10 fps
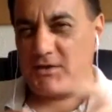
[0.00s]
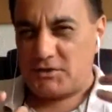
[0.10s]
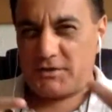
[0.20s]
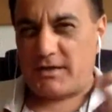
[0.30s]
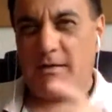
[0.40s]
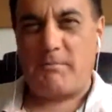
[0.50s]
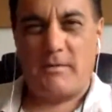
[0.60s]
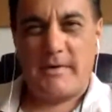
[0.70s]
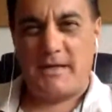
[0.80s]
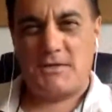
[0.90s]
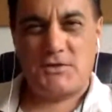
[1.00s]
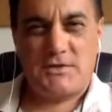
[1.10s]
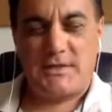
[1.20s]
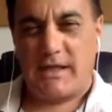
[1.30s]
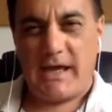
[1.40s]
just a couple of minutes
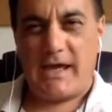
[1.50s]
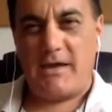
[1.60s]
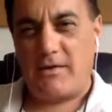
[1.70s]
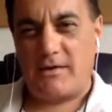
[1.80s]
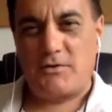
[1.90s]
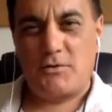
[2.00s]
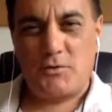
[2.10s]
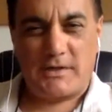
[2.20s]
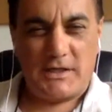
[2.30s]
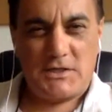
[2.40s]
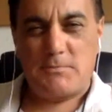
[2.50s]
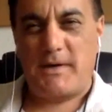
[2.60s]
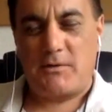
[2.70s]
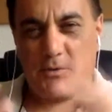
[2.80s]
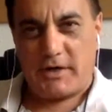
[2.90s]
delay uh, due to a glitch,
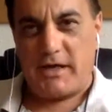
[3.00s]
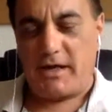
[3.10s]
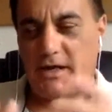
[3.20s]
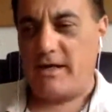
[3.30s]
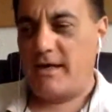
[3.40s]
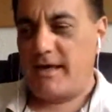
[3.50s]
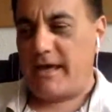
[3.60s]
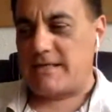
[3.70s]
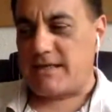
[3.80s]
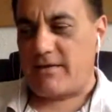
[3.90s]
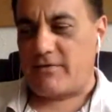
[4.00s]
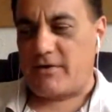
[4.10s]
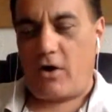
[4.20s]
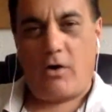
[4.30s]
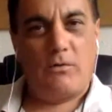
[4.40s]
but we're here as
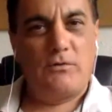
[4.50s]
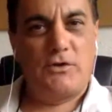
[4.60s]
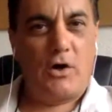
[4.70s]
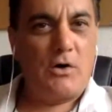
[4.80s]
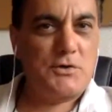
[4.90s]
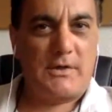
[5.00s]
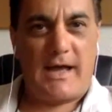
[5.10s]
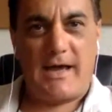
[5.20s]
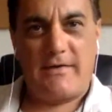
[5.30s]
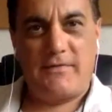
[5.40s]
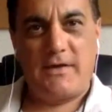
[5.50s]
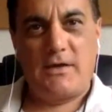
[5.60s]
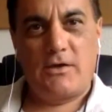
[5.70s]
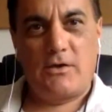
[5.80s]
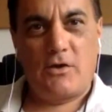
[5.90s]
ever on Dojo Live,
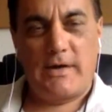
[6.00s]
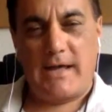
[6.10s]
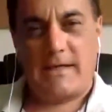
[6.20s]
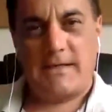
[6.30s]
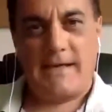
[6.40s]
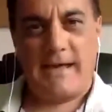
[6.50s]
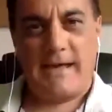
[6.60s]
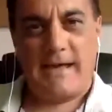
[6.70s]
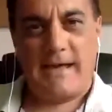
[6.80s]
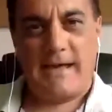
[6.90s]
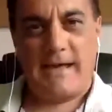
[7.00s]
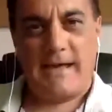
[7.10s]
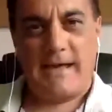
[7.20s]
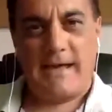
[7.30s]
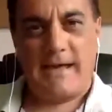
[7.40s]
connecting experts
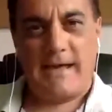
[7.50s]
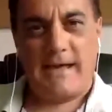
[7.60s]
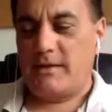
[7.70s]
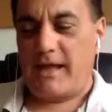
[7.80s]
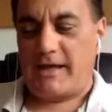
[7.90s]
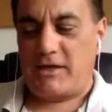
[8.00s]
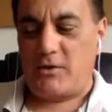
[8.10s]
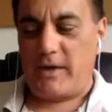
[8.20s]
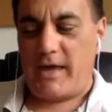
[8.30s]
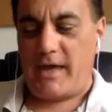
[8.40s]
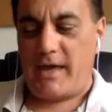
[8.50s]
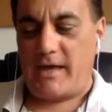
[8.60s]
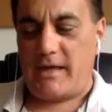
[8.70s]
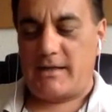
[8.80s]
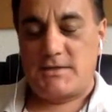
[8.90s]
like you, like you.
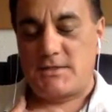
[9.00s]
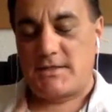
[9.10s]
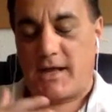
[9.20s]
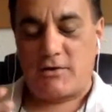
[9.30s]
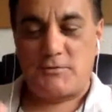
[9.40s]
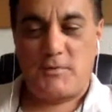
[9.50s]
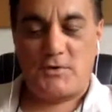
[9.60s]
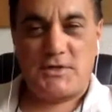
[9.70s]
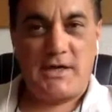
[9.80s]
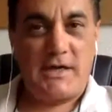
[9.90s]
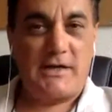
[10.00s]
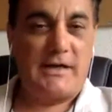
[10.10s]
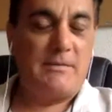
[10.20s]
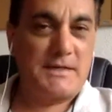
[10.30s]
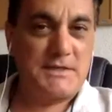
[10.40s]
And uh, this is Carlos Ponce here
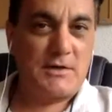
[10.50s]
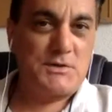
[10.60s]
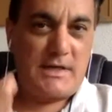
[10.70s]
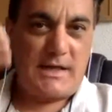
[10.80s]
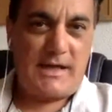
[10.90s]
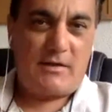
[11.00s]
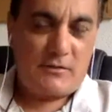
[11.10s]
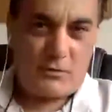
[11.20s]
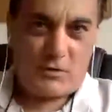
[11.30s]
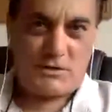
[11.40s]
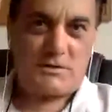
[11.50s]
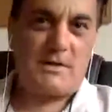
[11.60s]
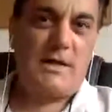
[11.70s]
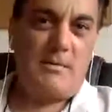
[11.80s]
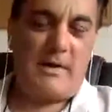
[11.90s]
in Mexico City, and of course
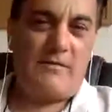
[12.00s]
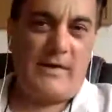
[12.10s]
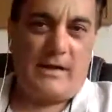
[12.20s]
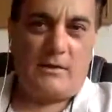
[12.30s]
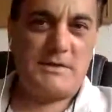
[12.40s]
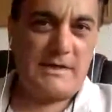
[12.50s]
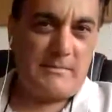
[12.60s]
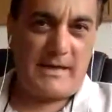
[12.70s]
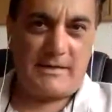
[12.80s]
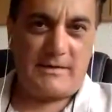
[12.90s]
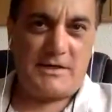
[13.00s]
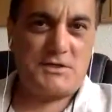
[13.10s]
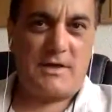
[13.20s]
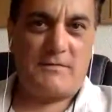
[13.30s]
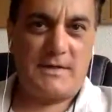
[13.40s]
my fellow teammate
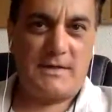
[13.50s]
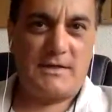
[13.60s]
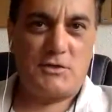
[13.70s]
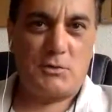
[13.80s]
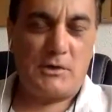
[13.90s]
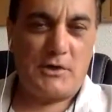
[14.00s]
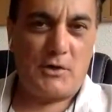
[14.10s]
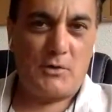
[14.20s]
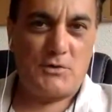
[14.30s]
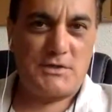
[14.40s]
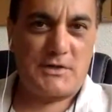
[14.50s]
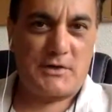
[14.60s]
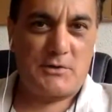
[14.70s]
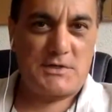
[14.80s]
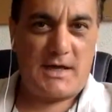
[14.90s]
Nearsoftian Tulio
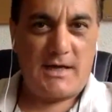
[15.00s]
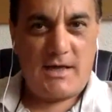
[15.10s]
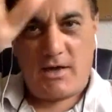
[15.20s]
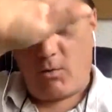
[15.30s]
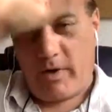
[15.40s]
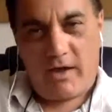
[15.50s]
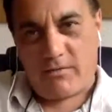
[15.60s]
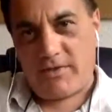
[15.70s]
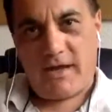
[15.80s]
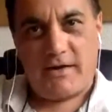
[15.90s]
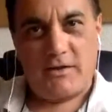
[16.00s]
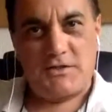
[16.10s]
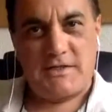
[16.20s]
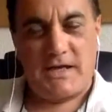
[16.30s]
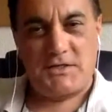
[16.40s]
Siragusa, way over there in
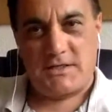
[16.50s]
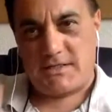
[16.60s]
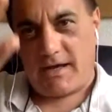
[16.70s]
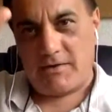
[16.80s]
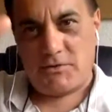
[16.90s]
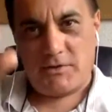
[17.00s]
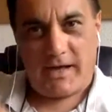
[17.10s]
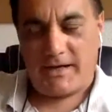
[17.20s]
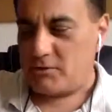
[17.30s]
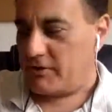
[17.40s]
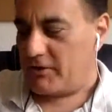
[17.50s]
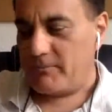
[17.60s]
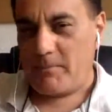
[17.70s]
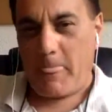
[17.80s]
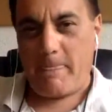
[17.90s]
Los Angeles. How to, hi Tulio.
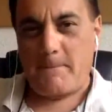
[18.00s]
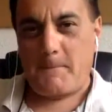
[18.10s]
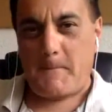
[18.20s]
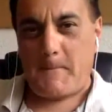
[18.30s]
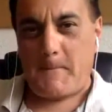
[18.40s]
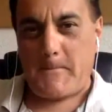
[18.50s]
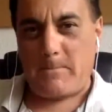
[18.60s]
Hey,